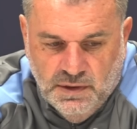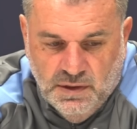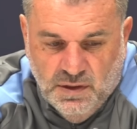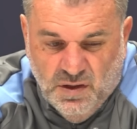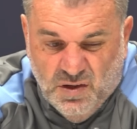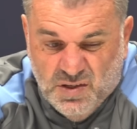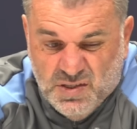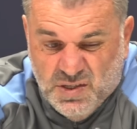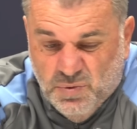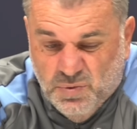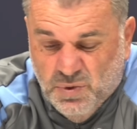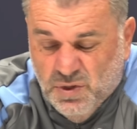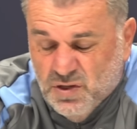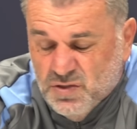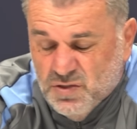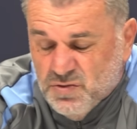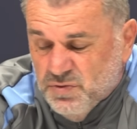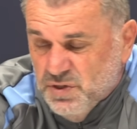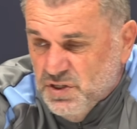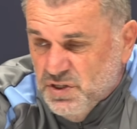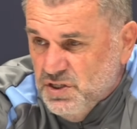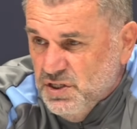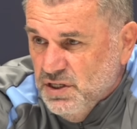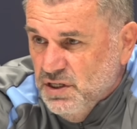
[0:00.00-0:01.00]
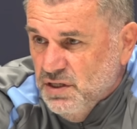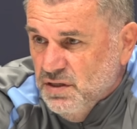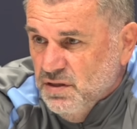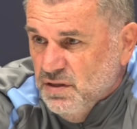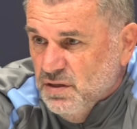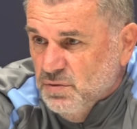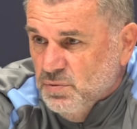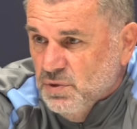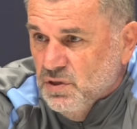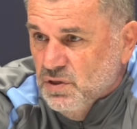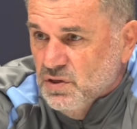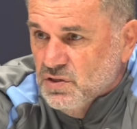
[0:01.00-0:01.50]
like I said, we lost Richie,
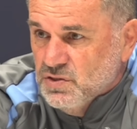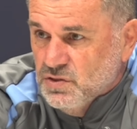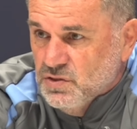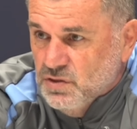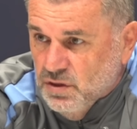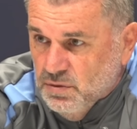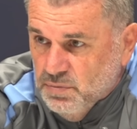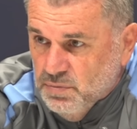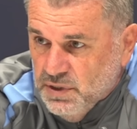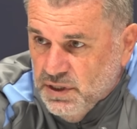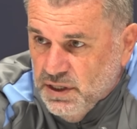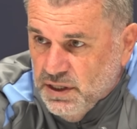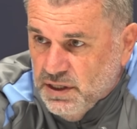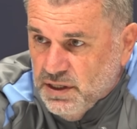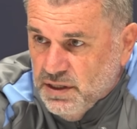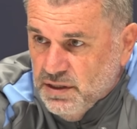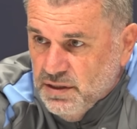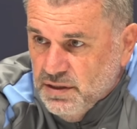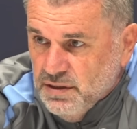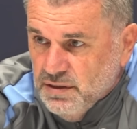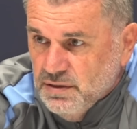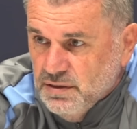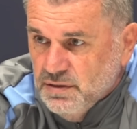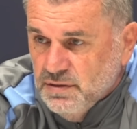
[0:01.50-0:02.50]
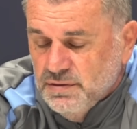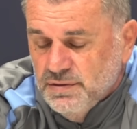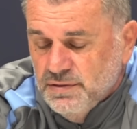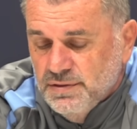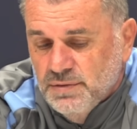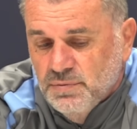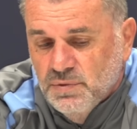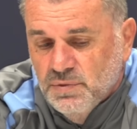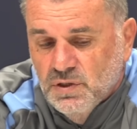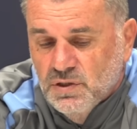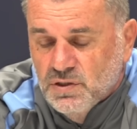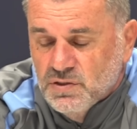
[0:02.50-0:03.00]
then we lost Dominic,
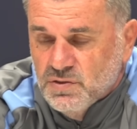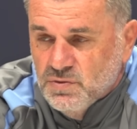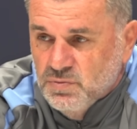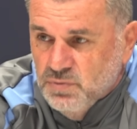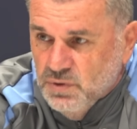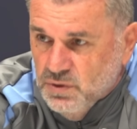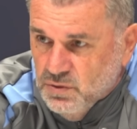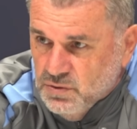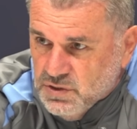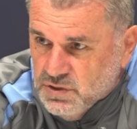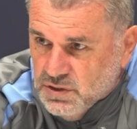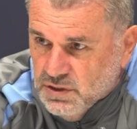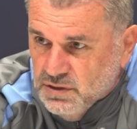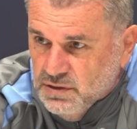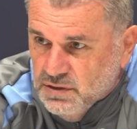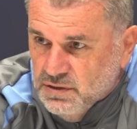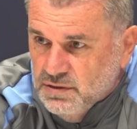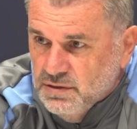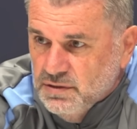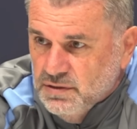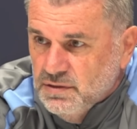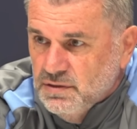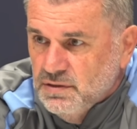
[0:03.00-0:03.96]
then we lost Wilson.